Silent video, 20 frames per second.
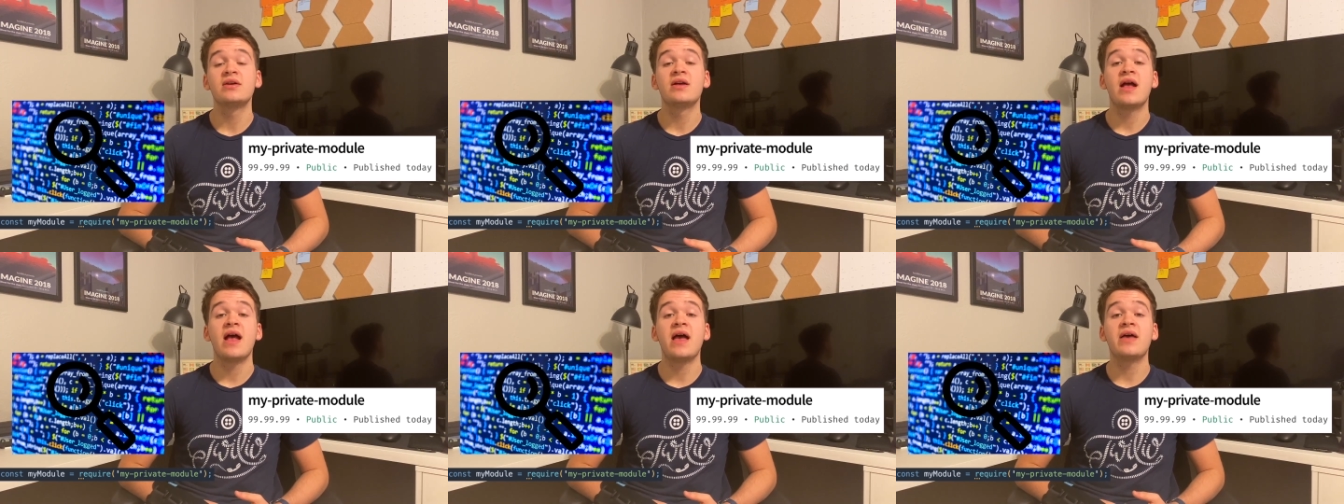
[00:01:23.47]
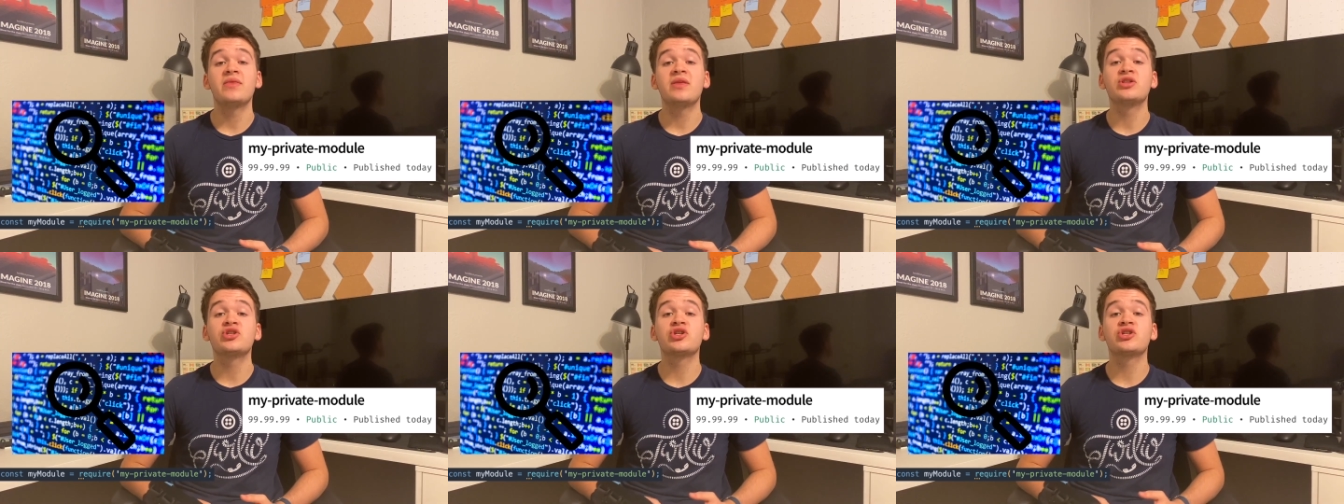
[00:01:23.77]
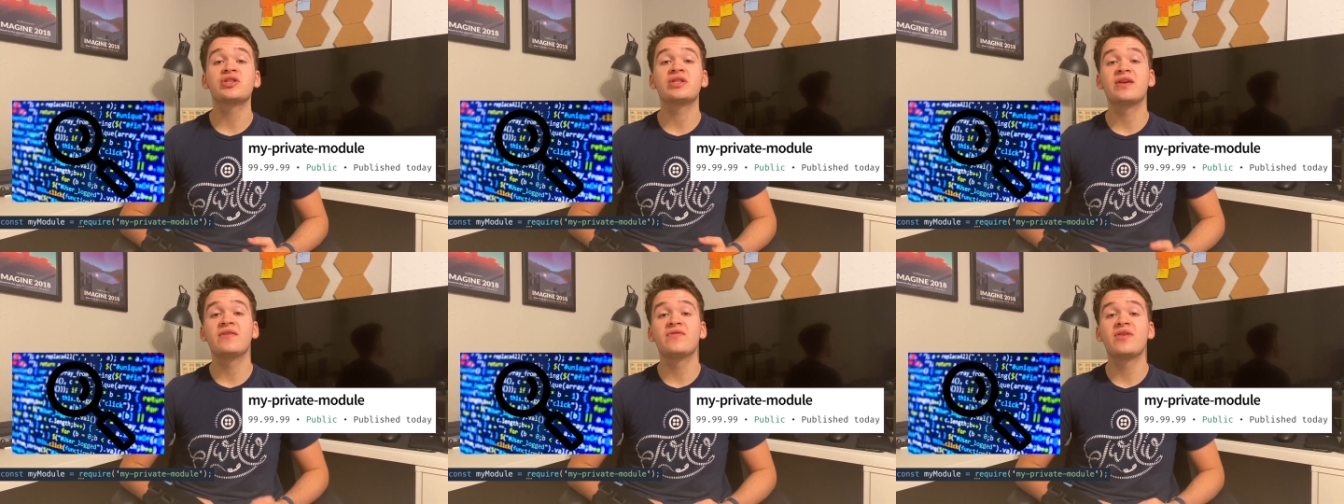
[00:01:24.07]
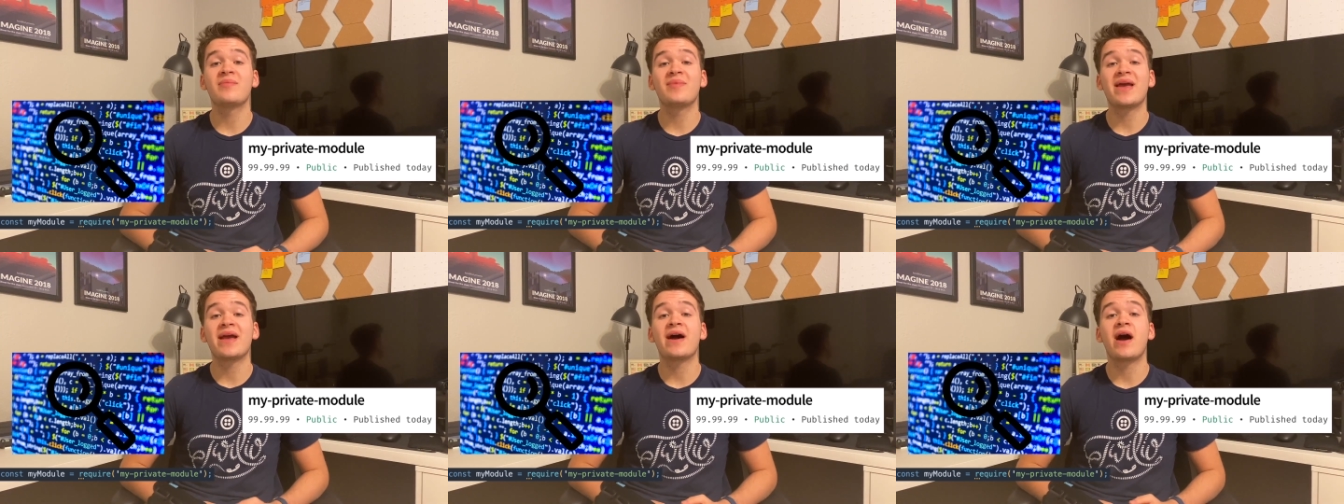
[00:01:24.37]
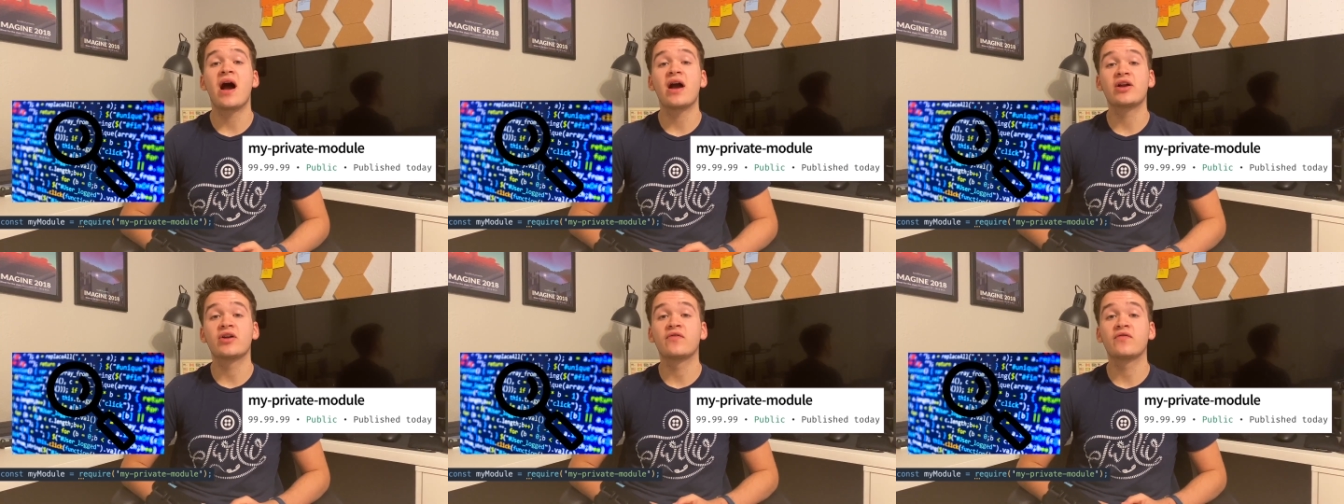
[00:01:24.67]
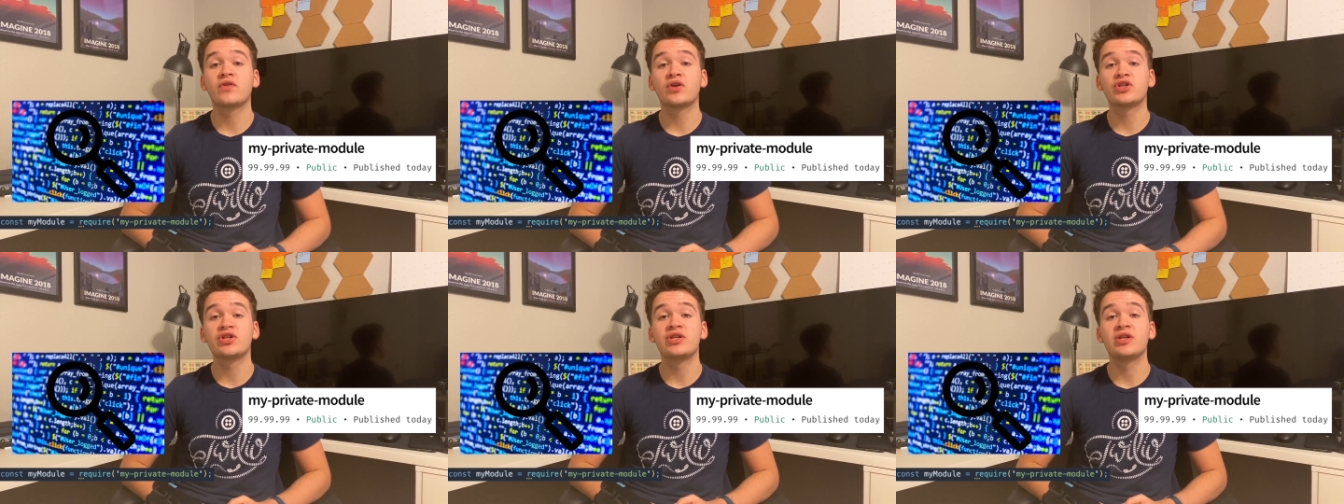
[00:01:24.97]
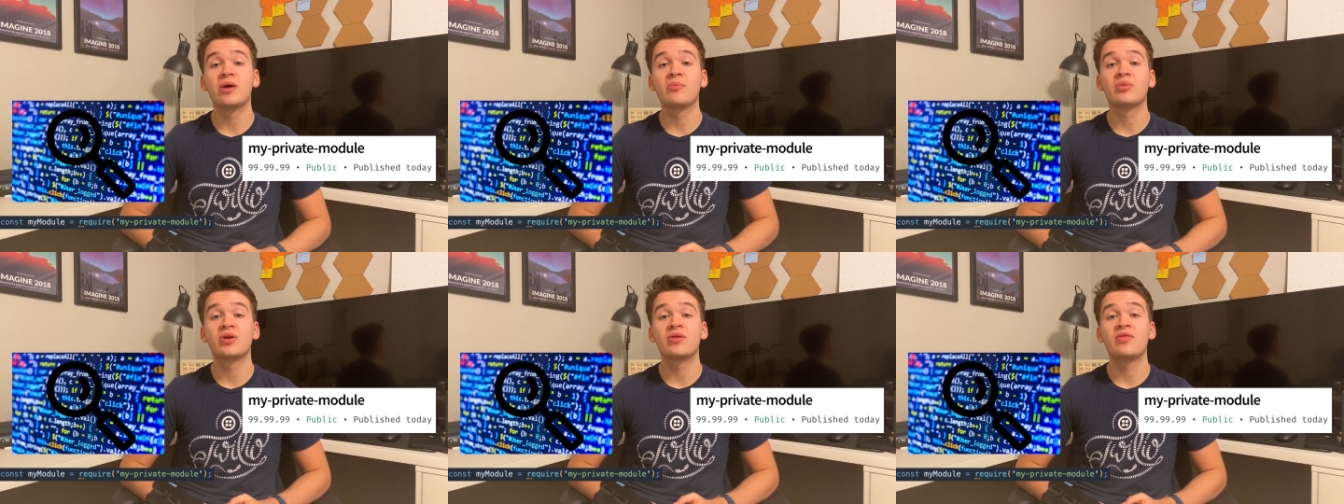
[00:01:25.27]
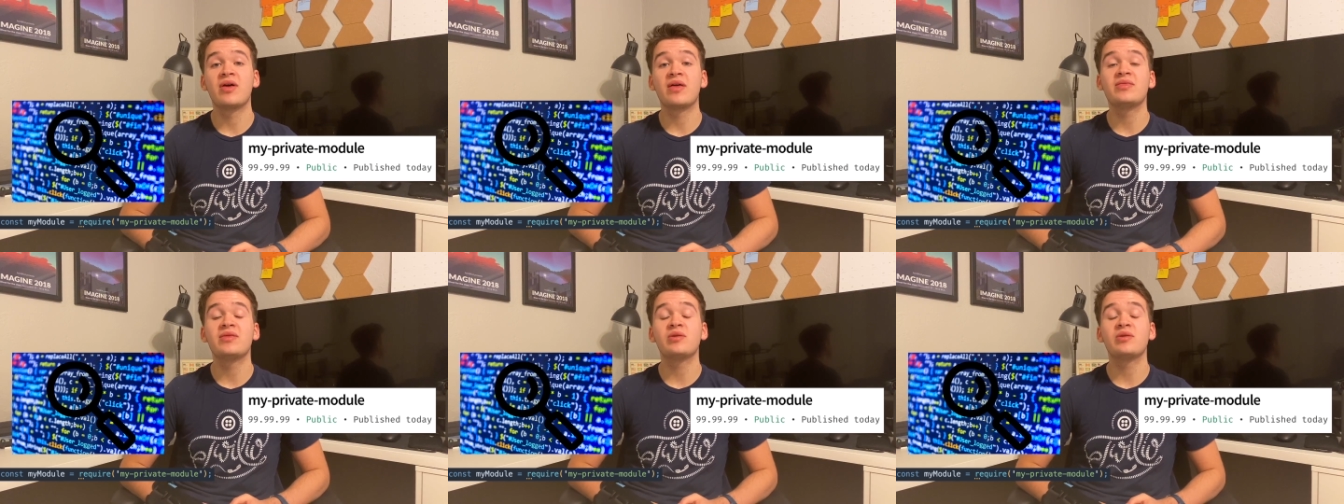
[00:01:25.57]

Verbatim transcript: and then just give them a higher version number than